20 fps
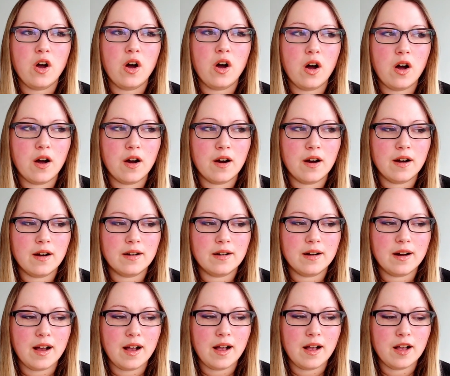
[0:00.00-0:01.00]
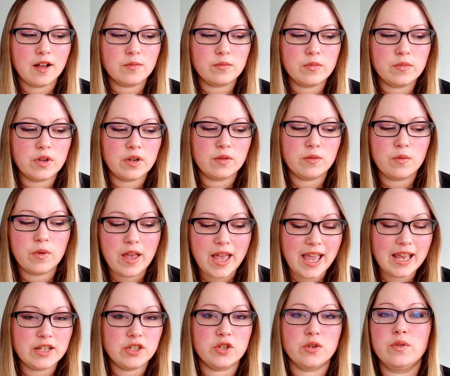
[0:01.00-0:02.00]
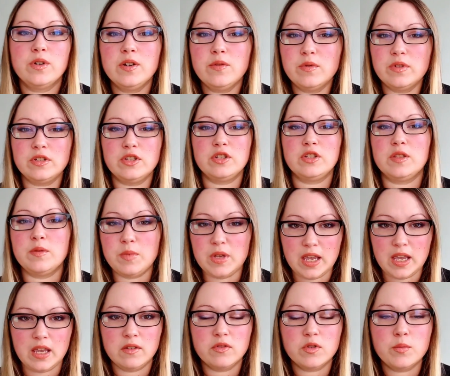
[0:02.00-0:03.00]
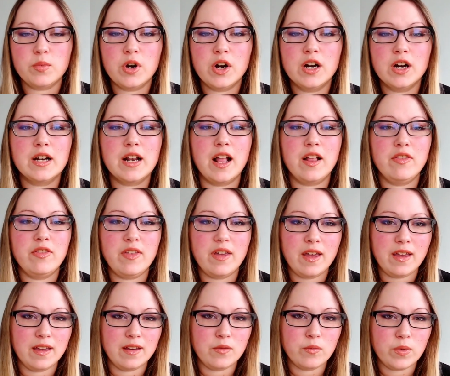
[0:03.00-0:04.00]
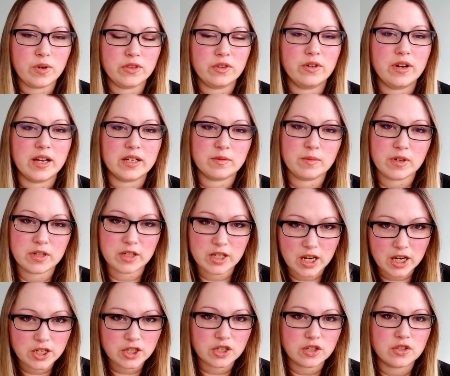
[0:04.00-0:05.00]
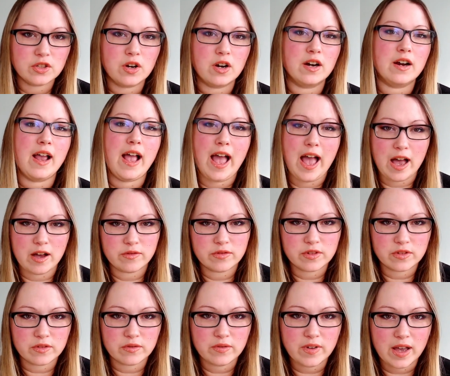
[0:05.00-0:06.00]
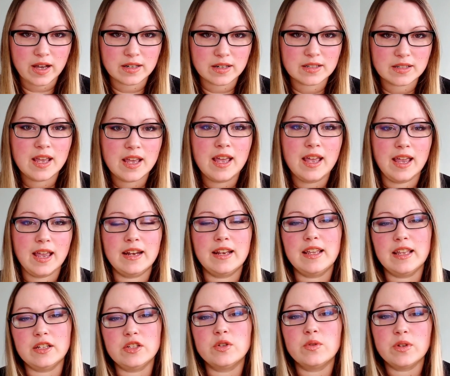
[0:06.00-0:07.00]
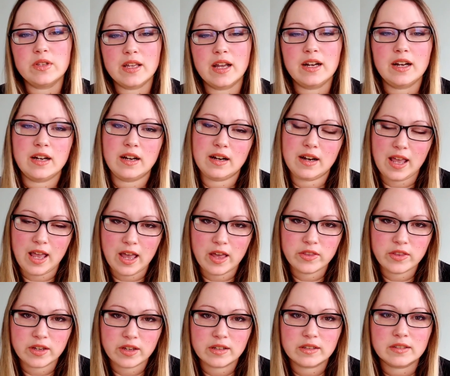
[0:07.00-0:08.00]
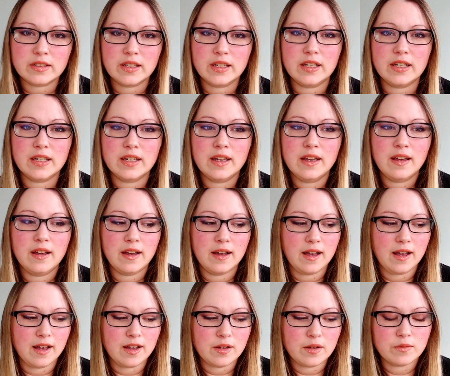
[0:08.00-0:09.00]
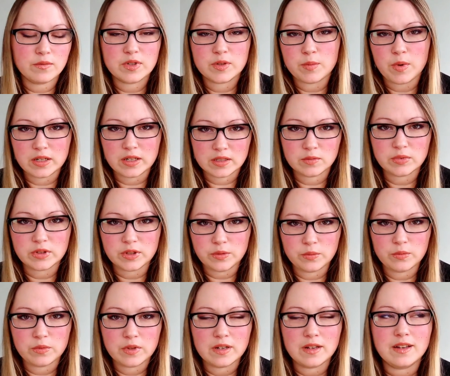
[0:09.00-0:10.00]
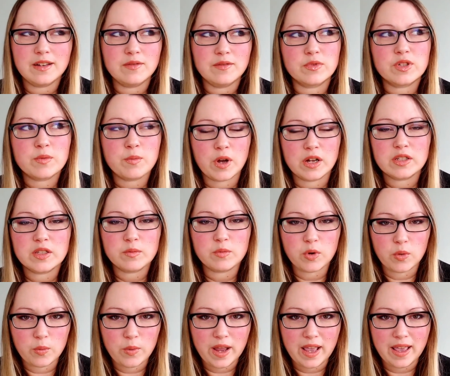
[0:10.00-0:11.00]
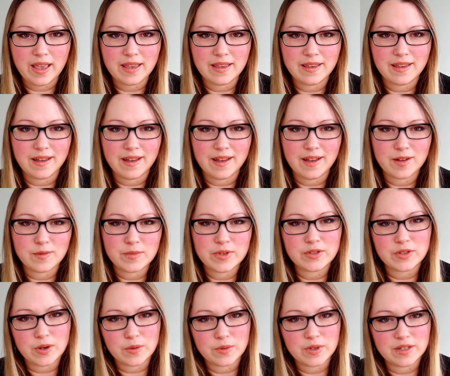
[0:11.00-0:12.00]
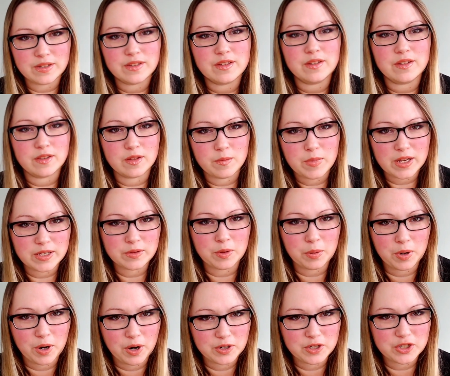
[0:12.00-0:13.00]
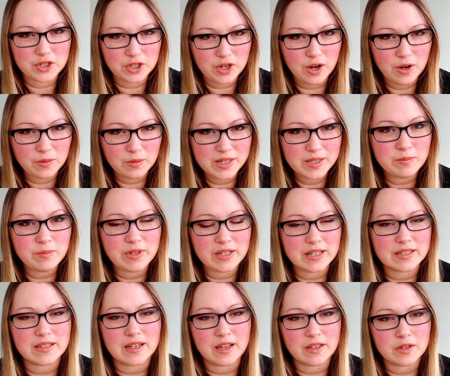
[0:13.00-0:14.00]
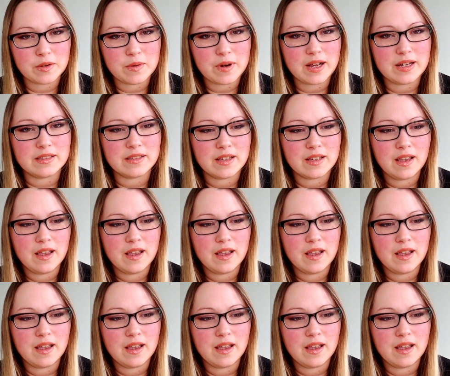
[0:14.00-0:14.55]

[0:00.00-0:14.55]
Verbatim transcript: are entering, which is the behavior part, and then what their expectations are after the fact. And again, doing that in an ethically and responsible way is always the best approach to go with, because otherwise